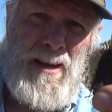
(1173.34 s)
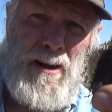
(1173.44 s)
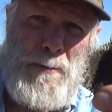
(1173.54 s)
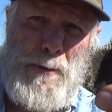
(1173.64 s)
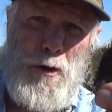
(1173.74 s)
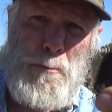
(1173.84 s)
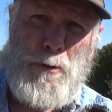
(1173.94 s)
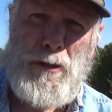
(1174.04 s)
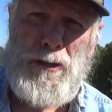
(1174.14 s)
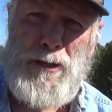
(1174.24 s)
I'm going to go
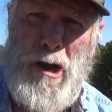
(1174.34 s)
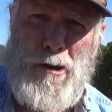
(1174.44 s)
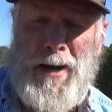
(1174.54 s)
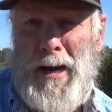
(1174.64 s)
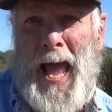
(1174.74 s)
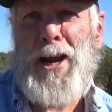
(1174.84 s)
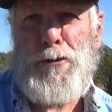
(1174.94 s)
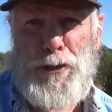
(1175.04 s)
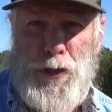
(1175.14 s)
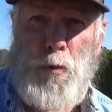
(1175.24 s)
pull the target,
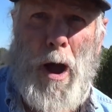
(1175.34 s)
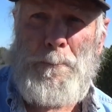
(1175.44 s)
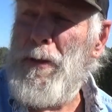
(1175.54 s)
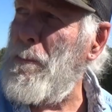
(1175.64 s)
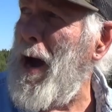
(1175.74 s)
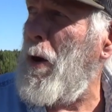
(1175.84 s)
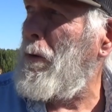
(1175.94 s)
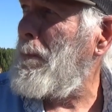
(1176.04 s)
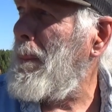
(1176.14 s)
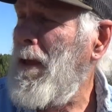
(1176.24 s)
actually swap them out,